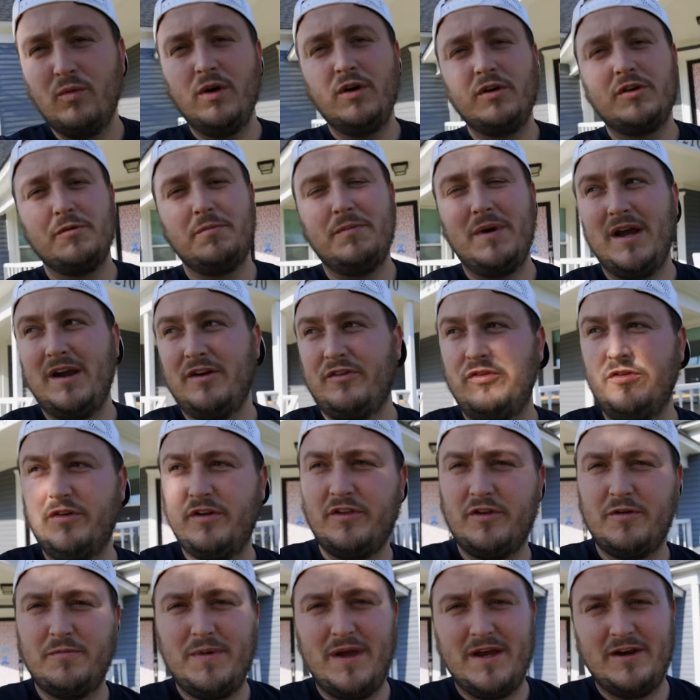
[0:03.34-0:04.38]
welcome back to
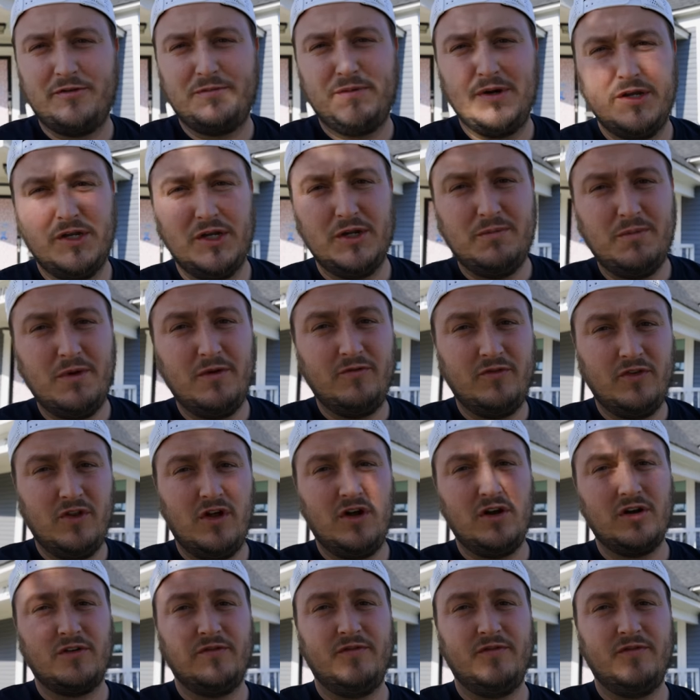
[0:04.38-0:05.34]
another Max Putnam vlog